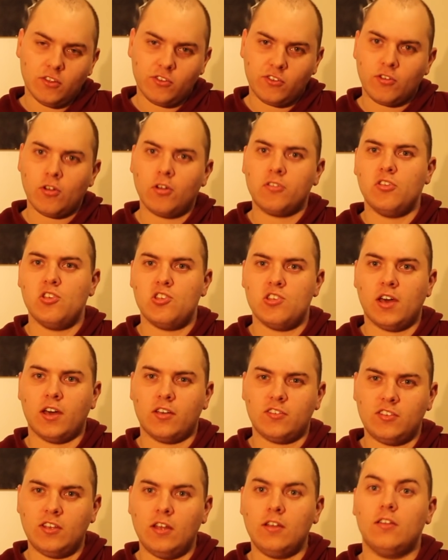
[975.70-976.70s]
the Scottish
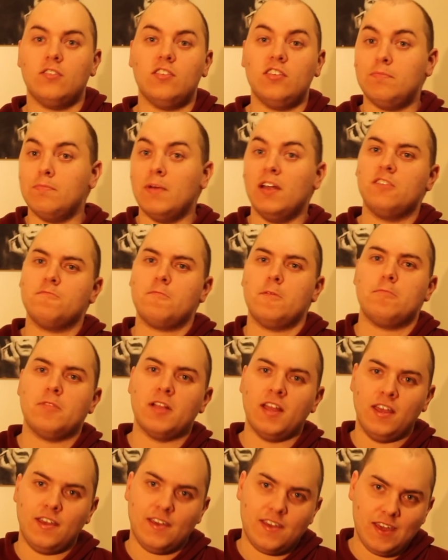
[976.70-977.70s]
accent, because he's meant to be
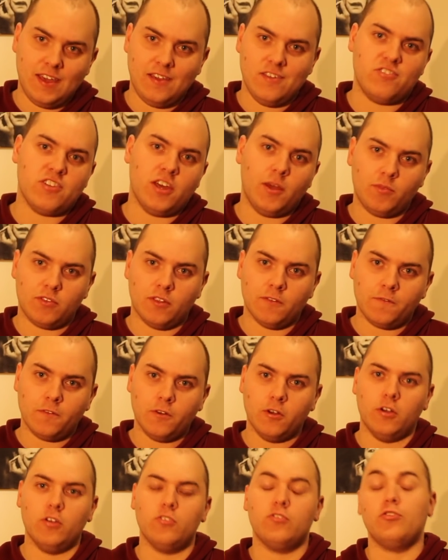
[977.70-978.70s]
playing King James
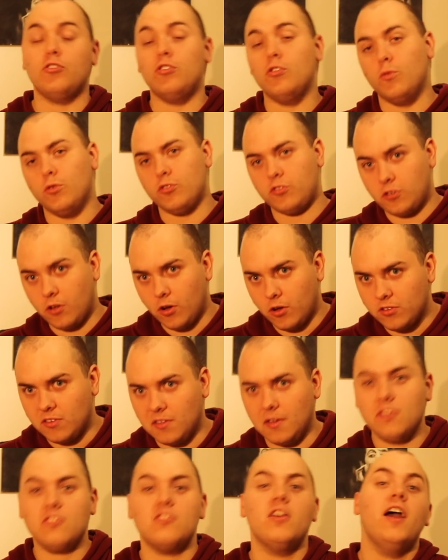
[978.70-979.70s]
I, who was
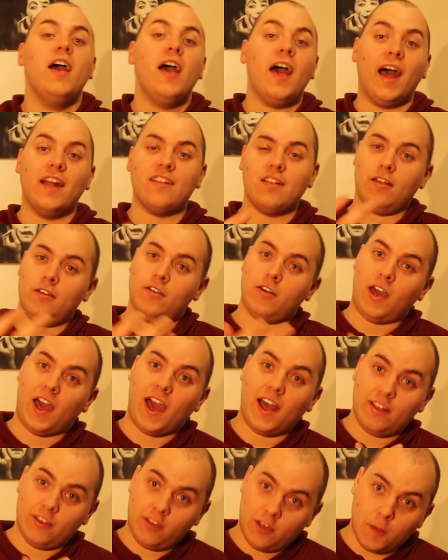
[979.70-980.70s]
Scottish, and
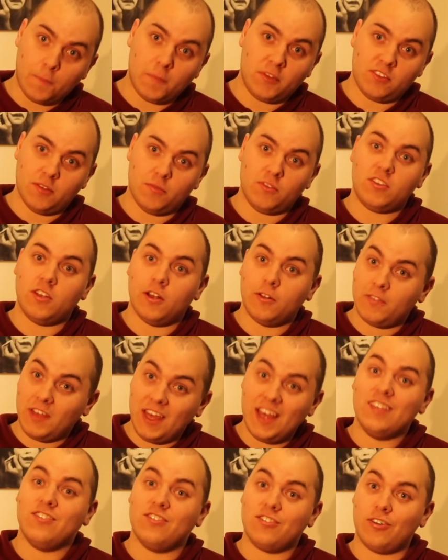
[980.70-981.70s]
Alan Cummings himself
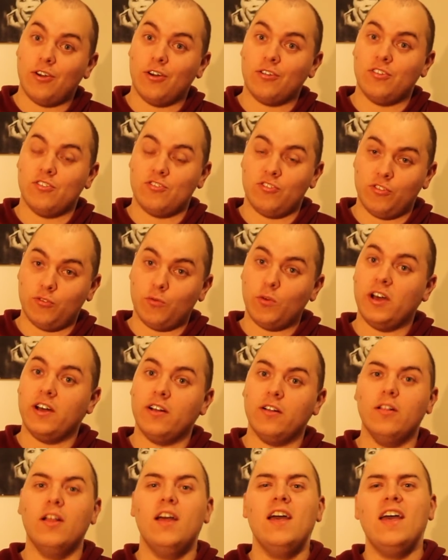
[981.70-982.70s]
is Scottish as
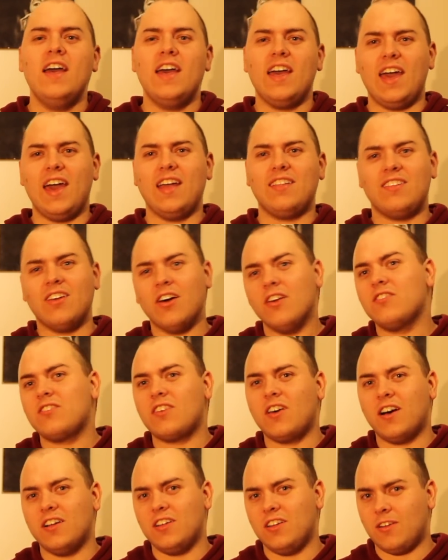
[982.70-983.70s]
well, it does
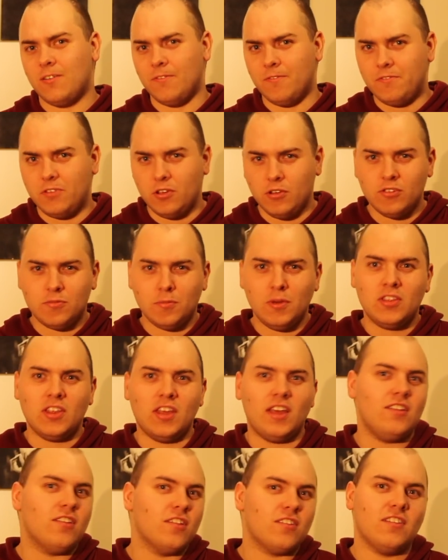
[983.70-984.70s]
kind of confuse me
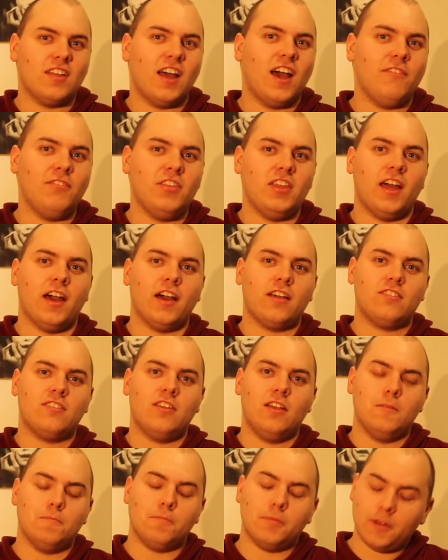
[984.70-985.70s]
that he doesn't have the
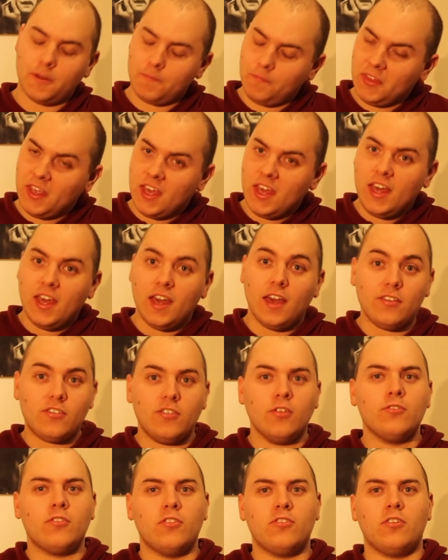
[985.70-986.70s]
accent, but he
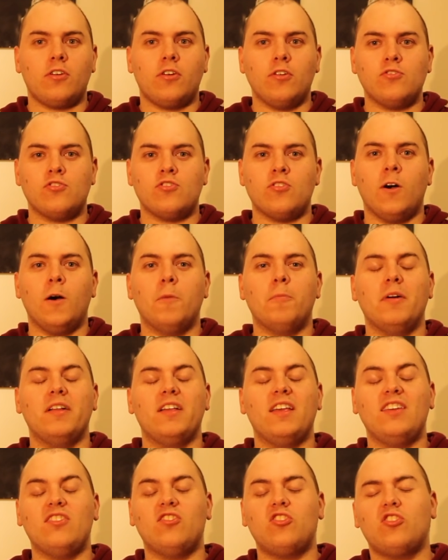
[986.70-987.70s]
still does a good job,
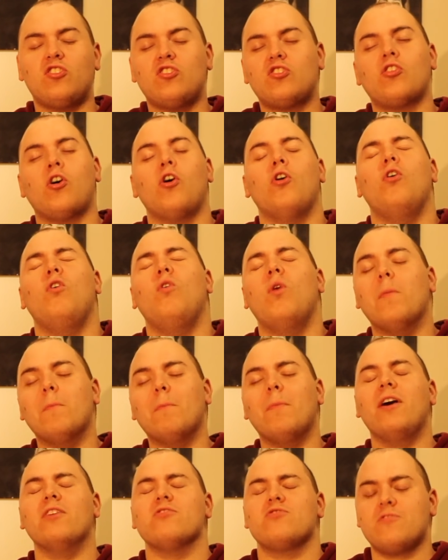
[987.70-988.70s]
and he's so
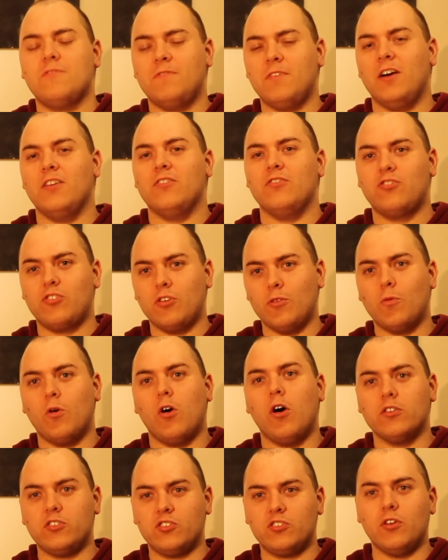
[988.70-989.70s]
much fun to
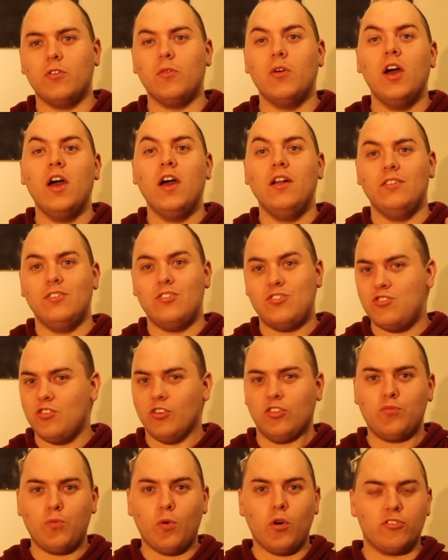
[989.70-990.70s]
watch. So
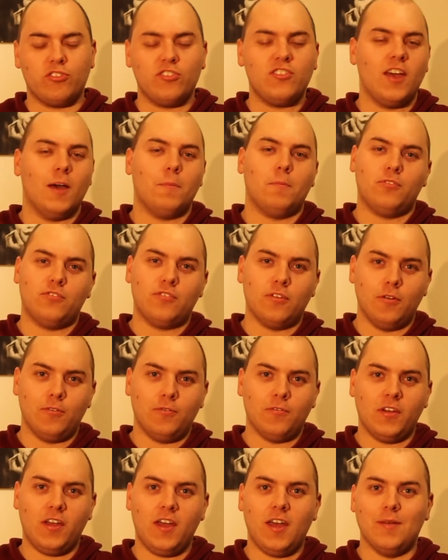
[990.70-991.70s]
just watch the episode
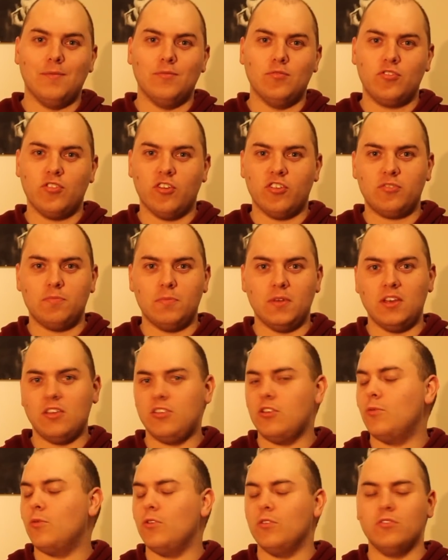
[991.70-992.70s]
for him. Trust me,
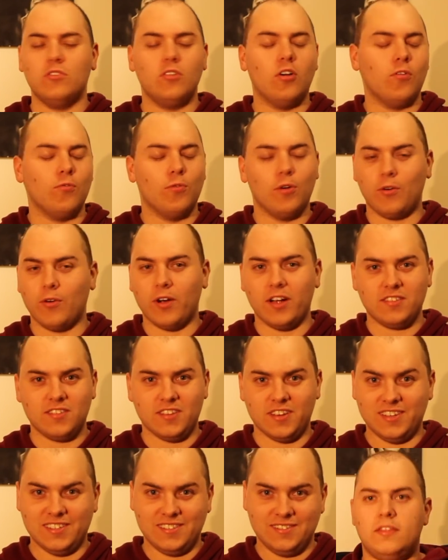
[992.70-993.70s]
you will not regret
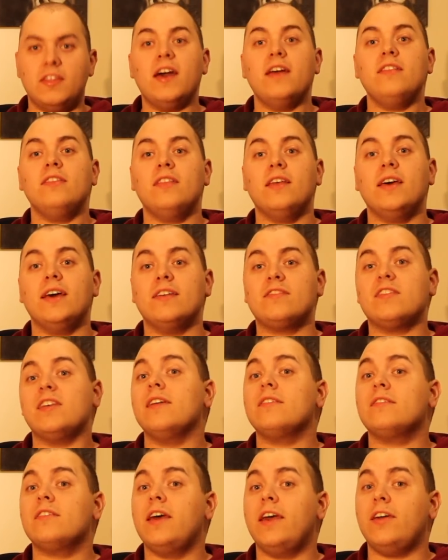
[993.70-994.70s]
it. Then there's
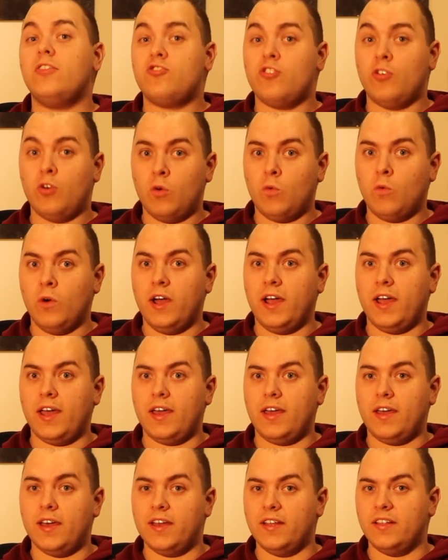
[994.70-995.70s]
It Takes You
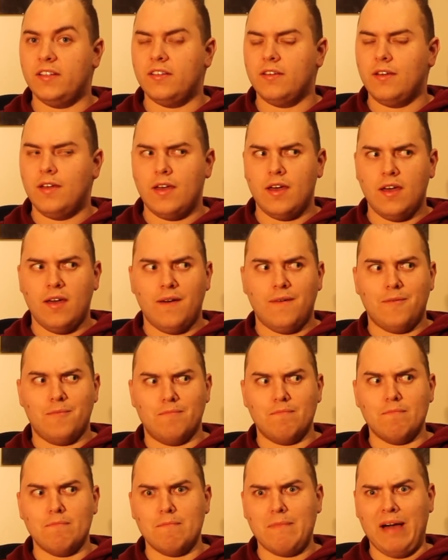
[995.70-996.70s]
Away, and
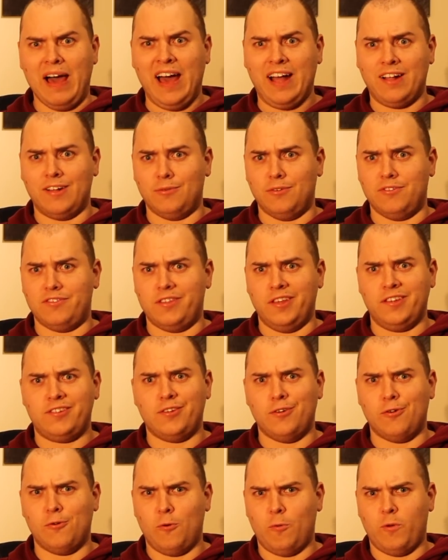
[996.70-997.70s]
man, was this
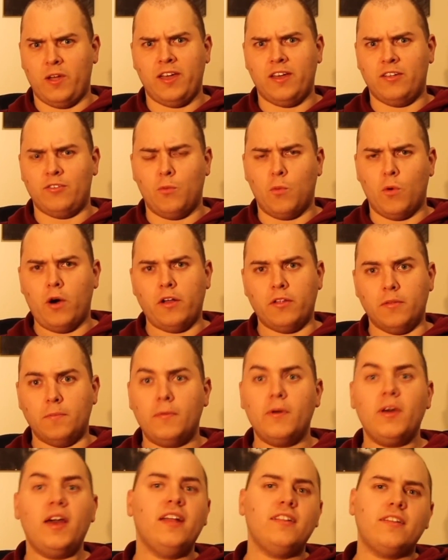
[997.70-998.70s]
a weird one,
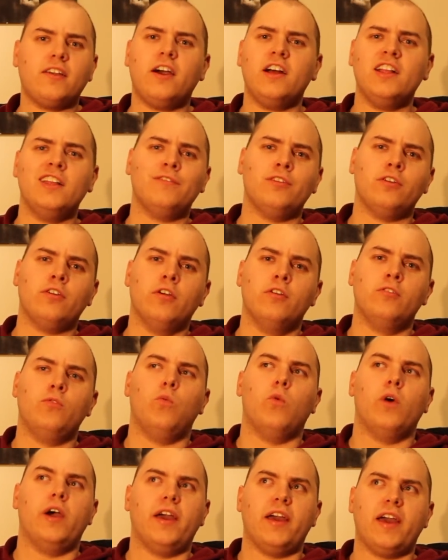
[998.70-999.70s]
but in kind of a
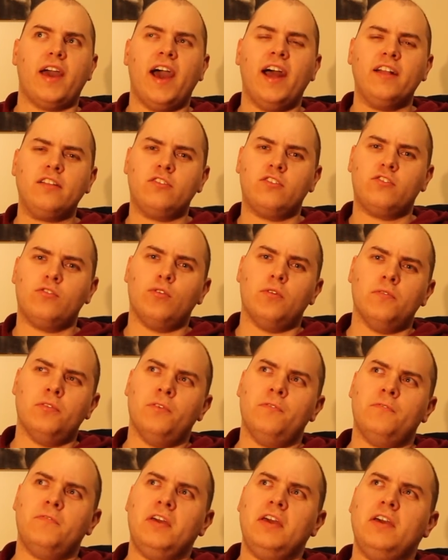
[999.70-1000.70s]
good way. It had sort of
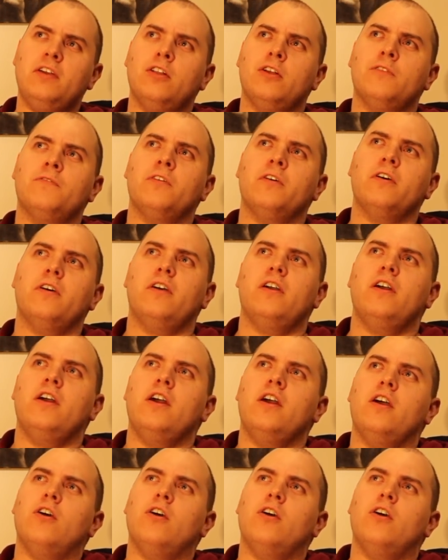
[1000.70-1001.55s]
the feel of a